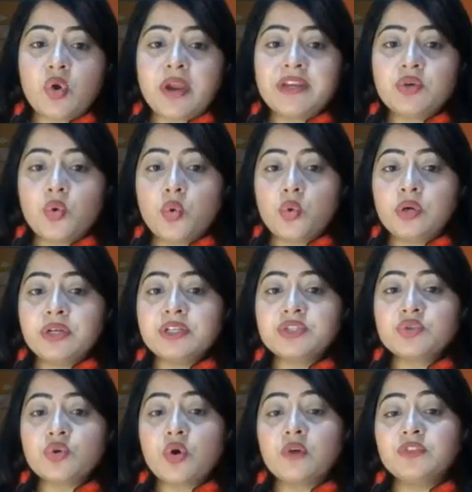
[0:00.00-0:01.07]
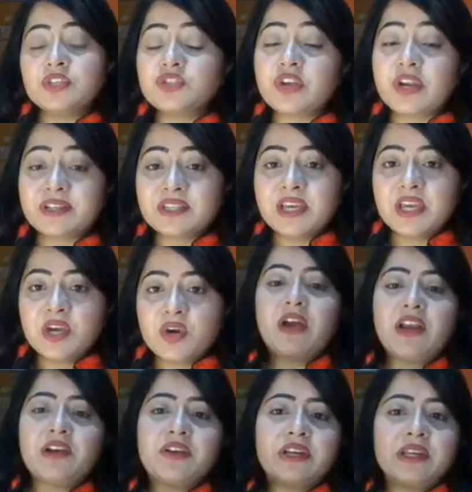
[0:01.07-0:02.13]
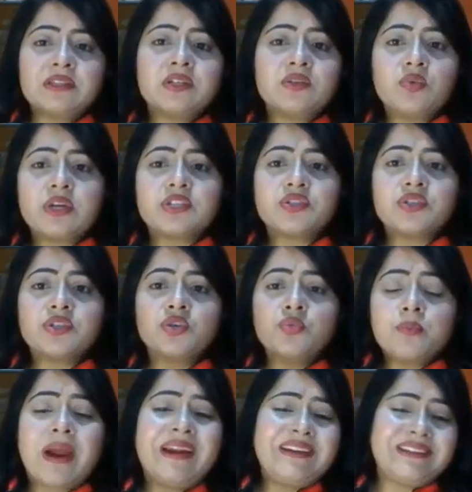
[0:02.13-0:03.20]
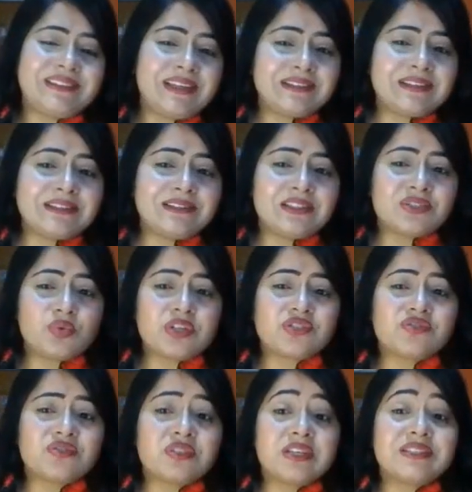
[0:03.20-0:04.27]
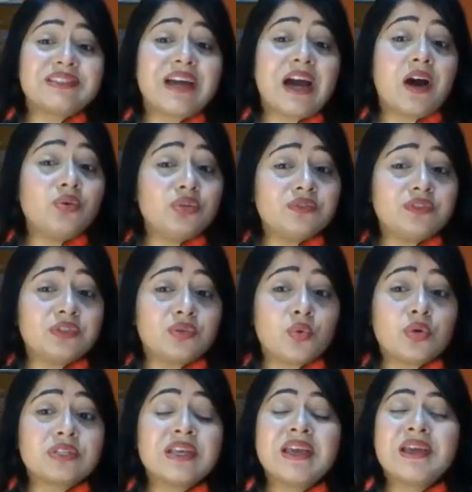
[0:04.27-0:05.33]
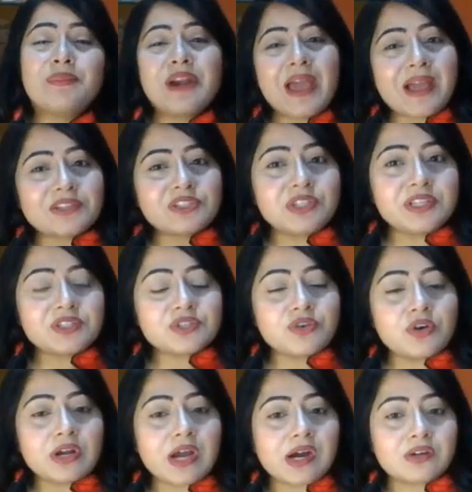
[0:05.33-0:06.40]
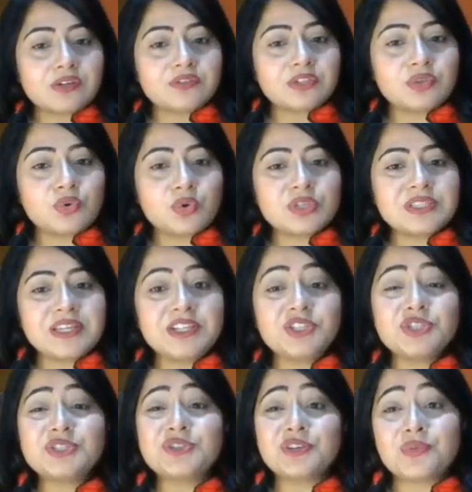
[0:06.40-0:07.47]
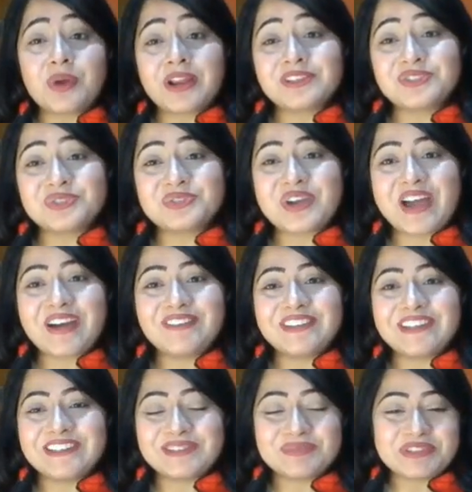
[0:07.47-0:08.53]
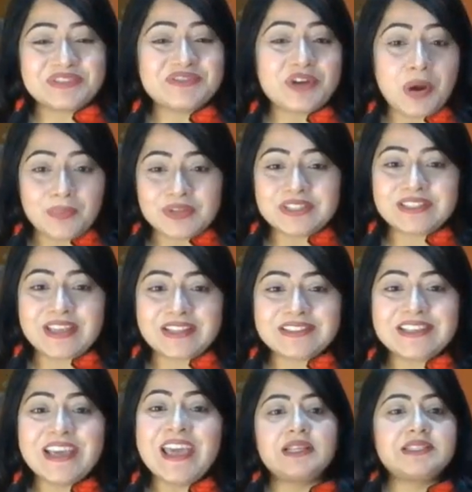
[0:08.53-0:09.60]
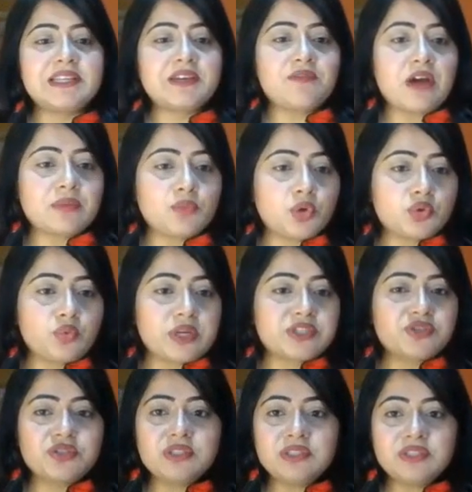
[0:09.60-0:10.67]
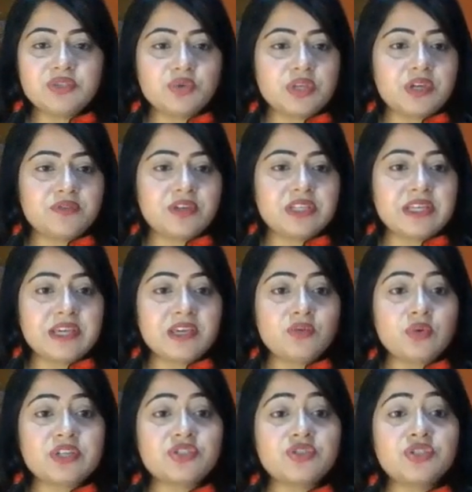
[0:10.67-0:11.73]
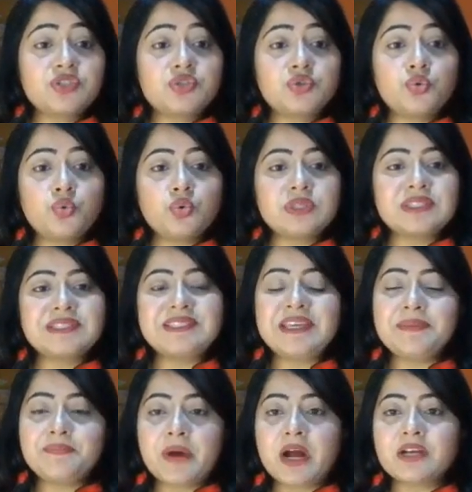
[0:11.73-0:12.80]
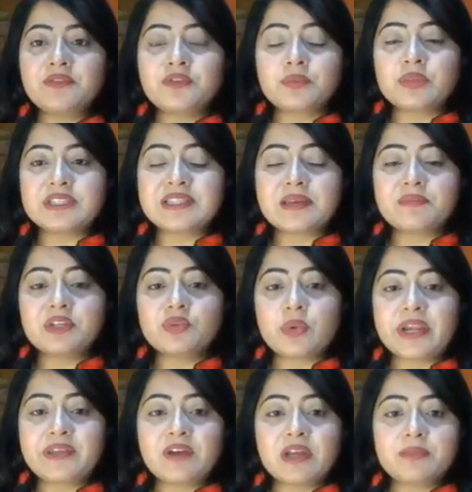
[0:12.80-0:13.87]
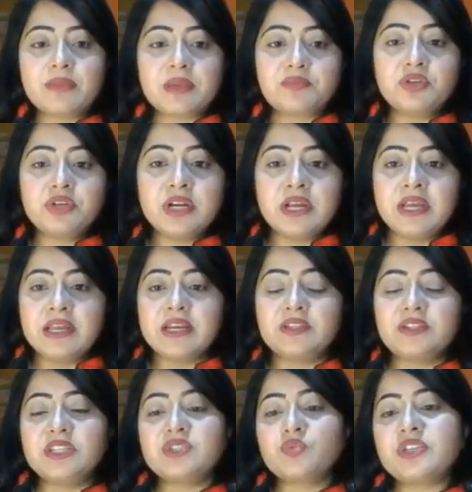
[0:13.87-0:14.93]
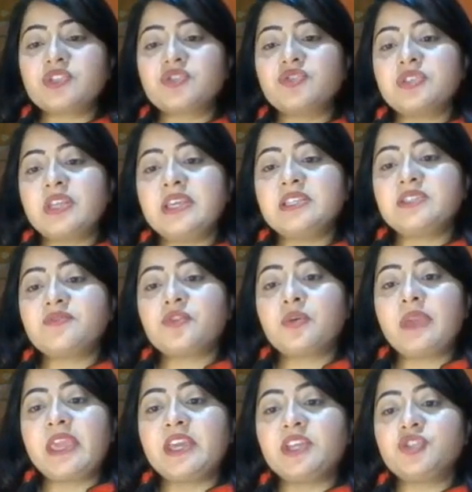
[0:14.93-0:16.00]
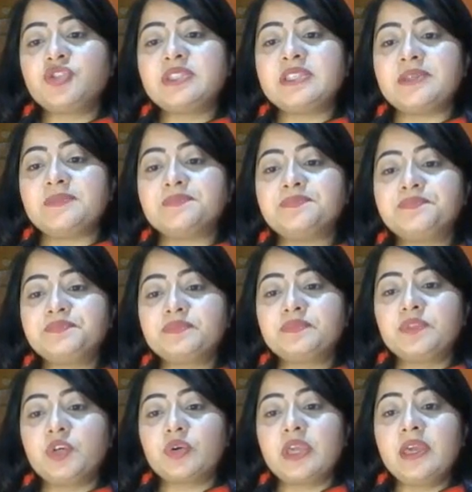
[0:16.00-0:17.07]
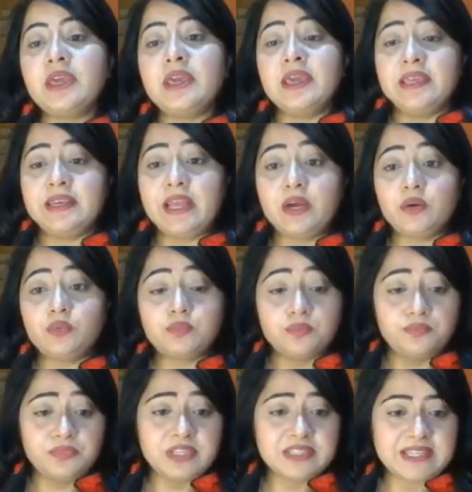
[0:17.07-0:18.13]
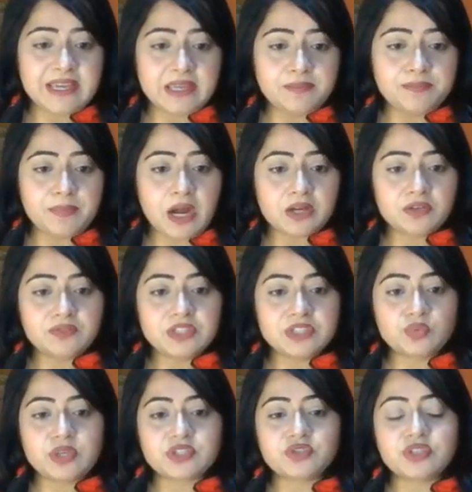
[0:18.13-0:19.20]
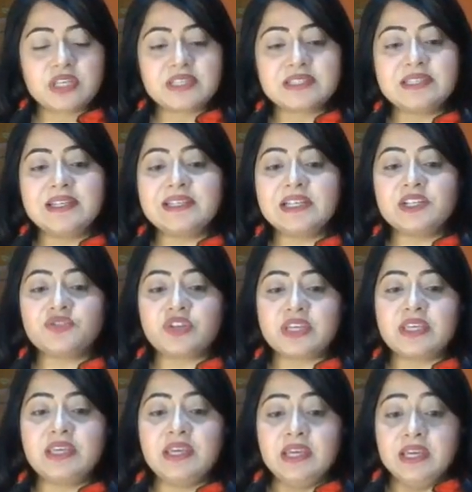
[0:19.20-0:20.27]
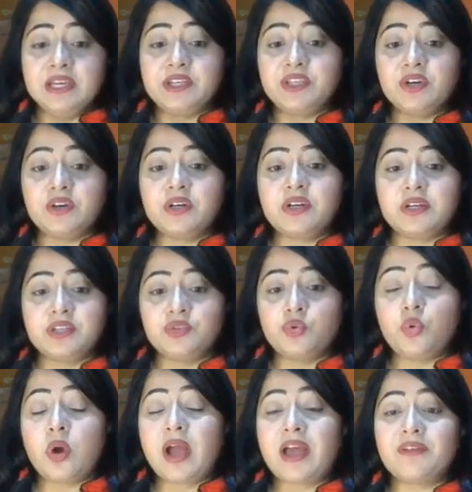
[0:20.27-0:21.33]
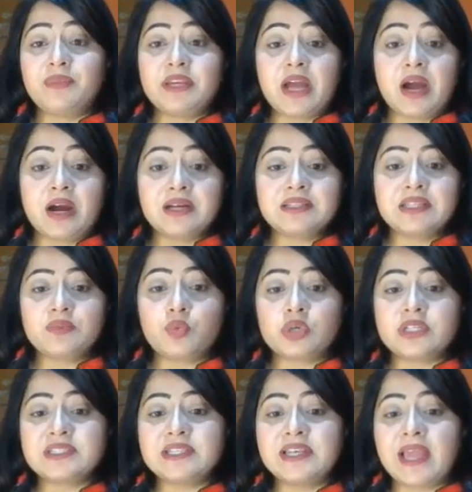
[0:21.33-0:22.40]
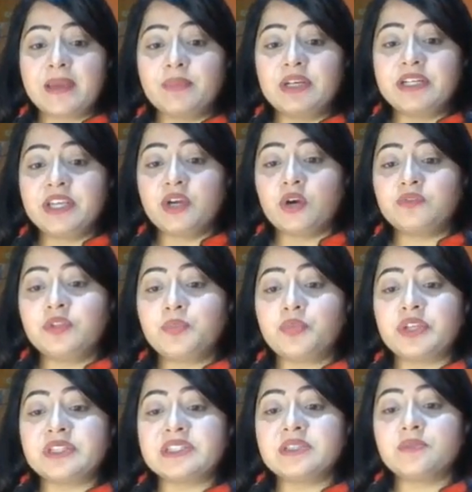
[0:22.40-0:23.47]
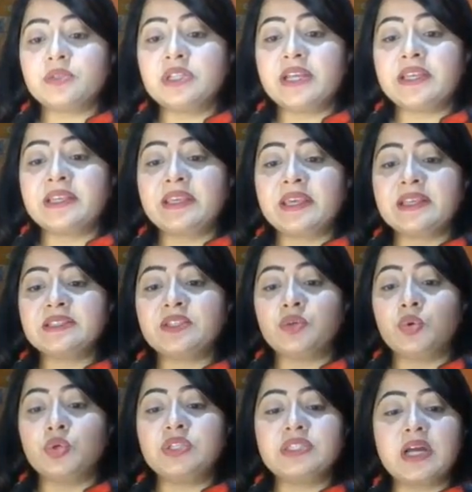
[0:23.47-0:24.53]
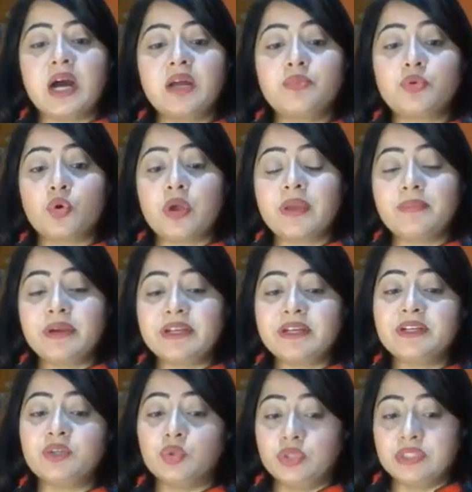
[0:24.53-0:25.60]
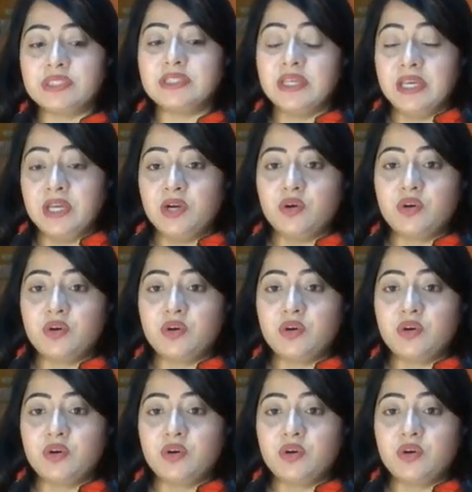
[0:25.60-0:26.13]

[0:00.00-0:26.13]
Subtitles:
joint holders of the shares. While reading the question, you might think that this question is out of the course, but actually it's not out of the course. It just requires you to have a little bit of common sense. Let's take one more question. So here we are taking question 2C part from December 21 paper. Now, this question is from agency. Okay, now the second part of this question is a little tricky. Here you have been asked that what is the liability of the principal in case the goods are prohibited goods.